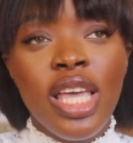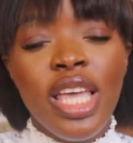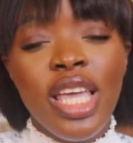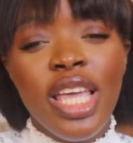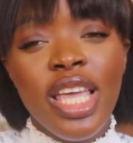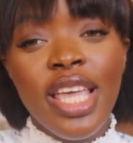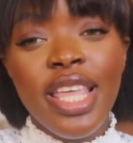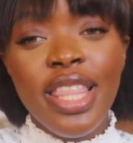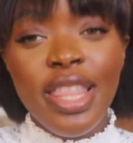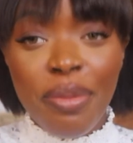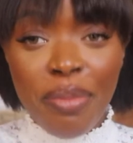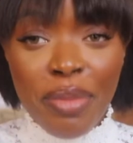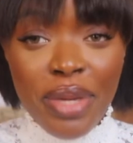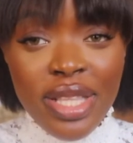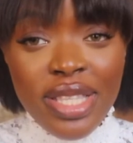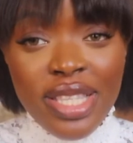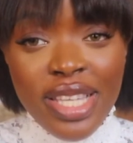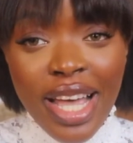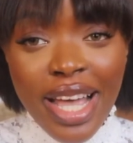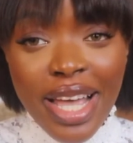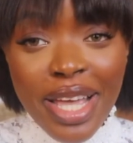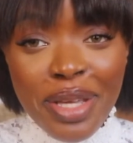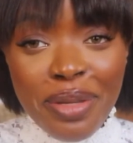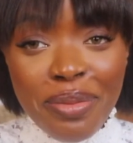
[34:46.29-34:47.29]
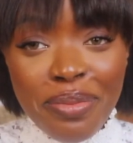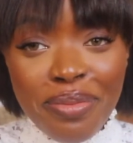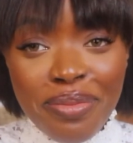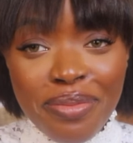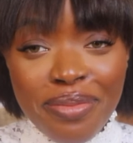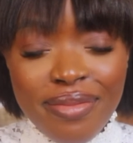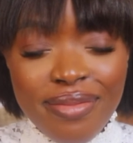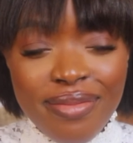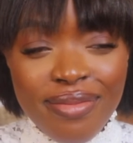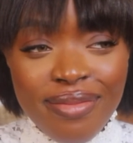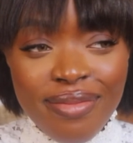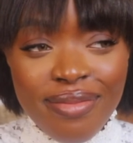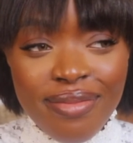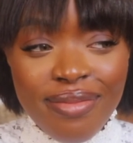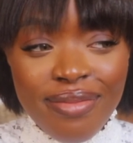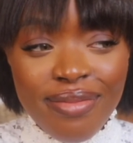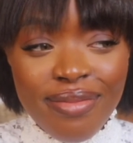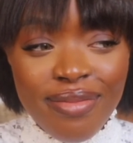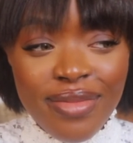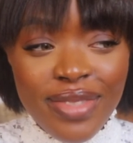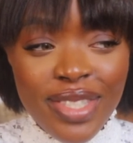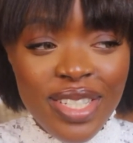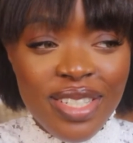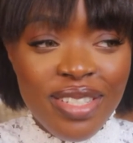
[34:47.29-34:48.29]
In the meantime,
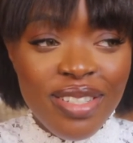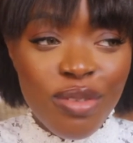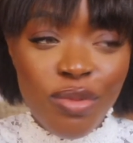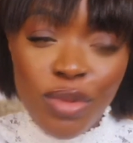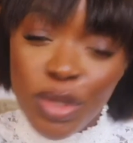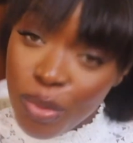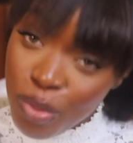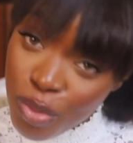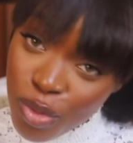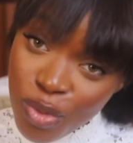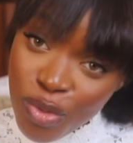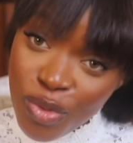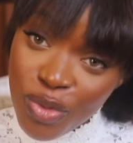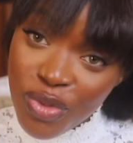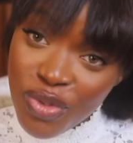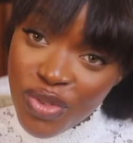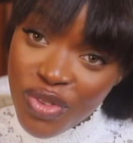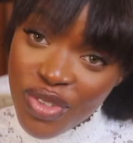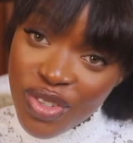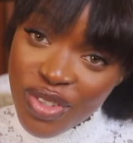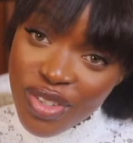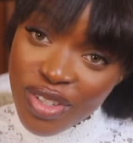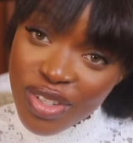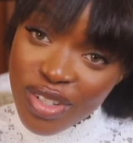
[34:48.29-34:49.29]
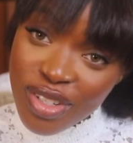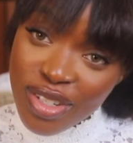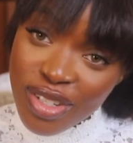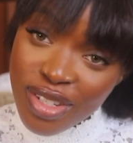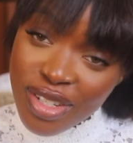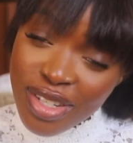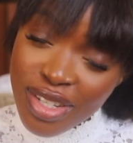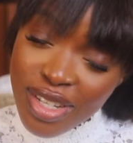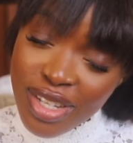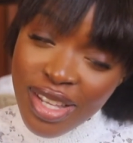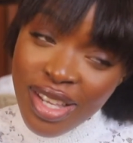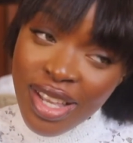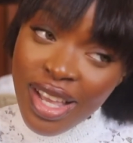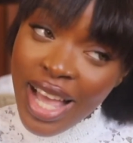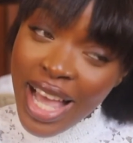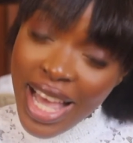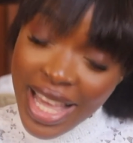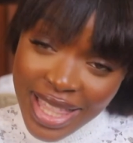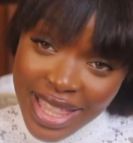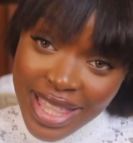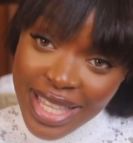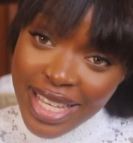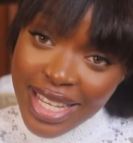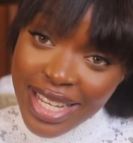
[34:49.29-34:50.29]
we move, I
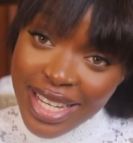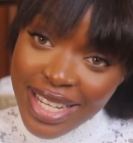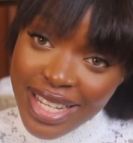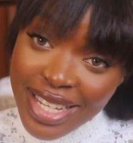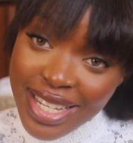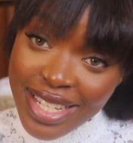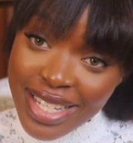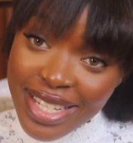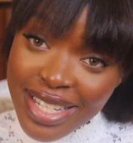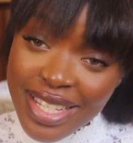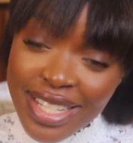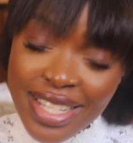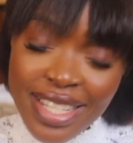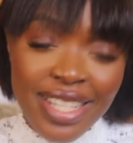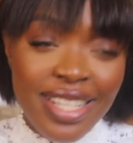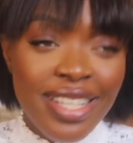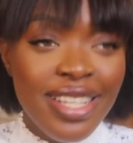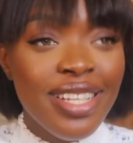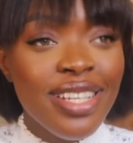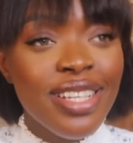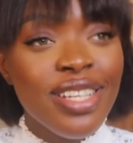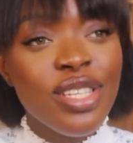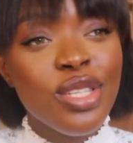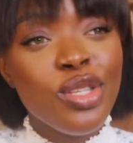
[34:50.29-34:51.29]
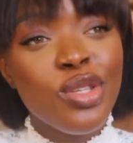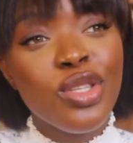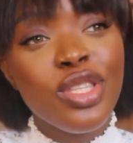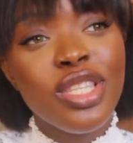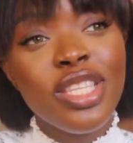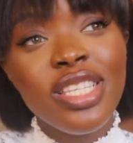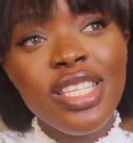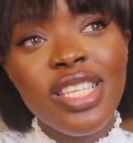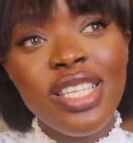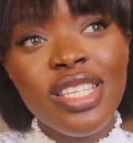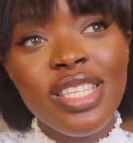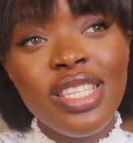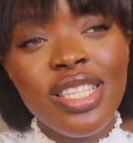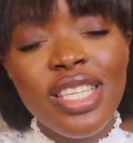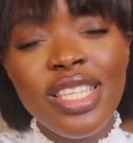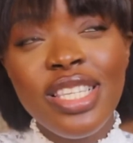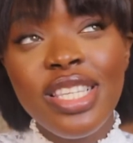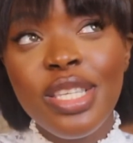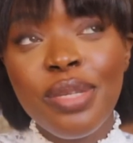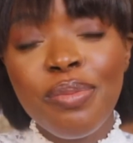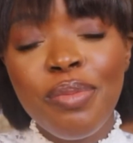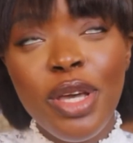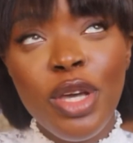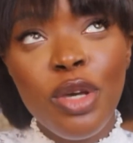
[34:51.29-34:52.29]
think. So this
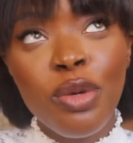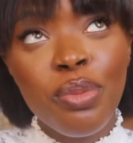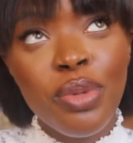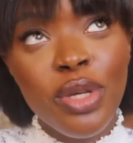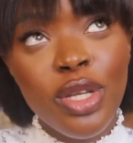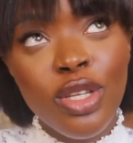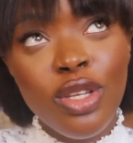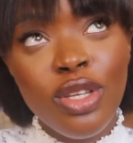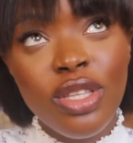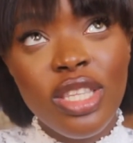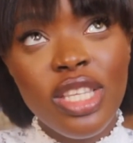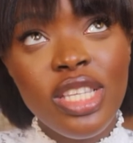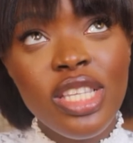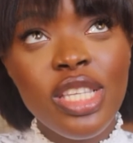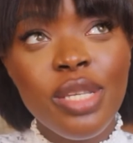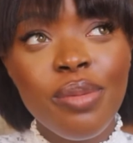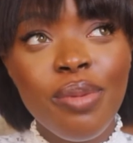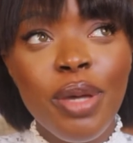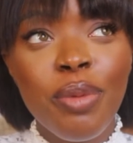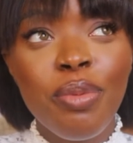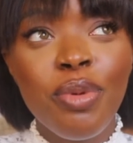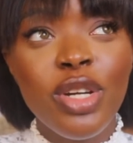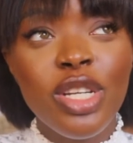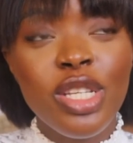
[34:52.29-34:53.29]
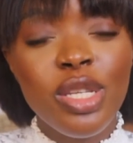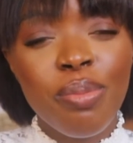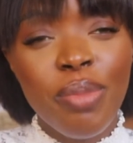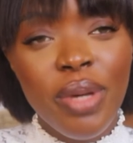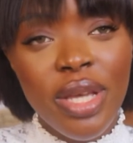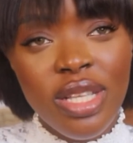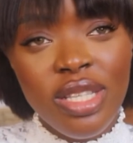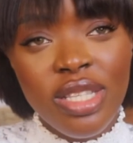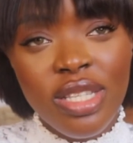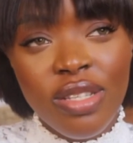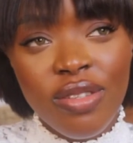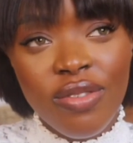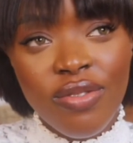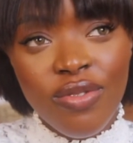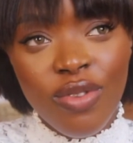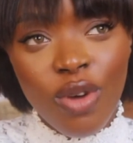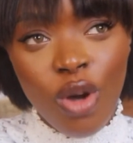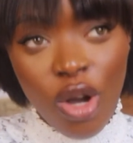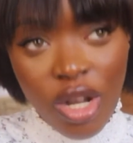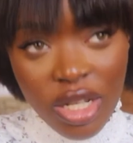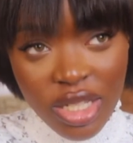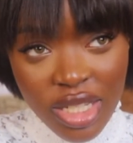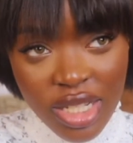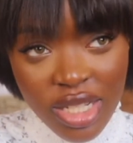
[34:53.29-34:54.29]
is my opinion, this is my perspective
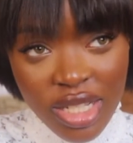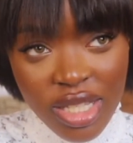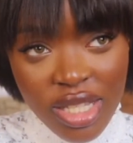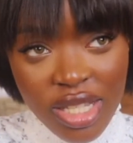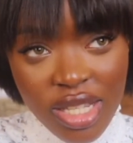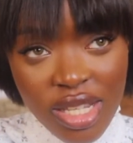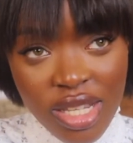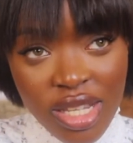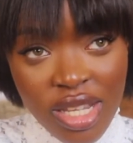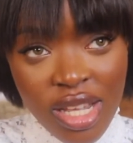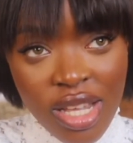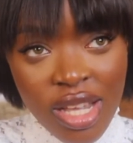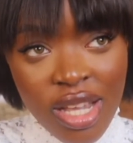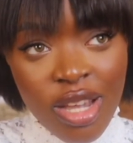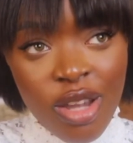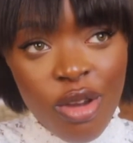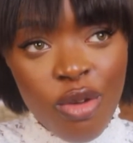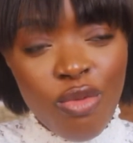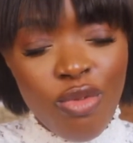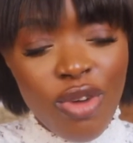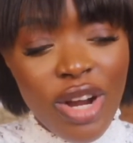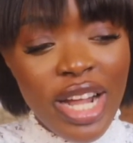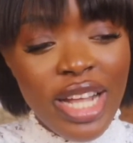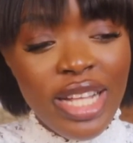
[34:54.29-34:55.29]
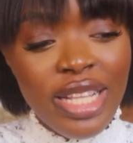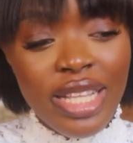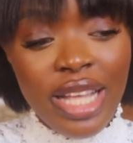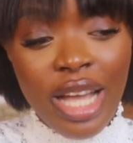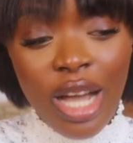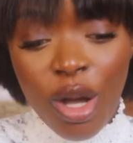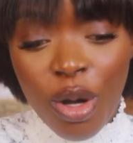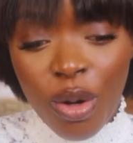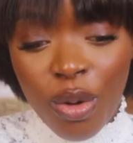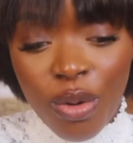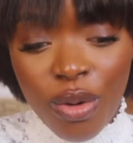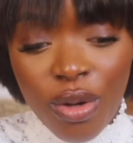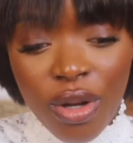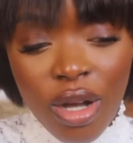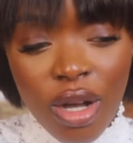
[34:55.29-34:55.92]
on it right now.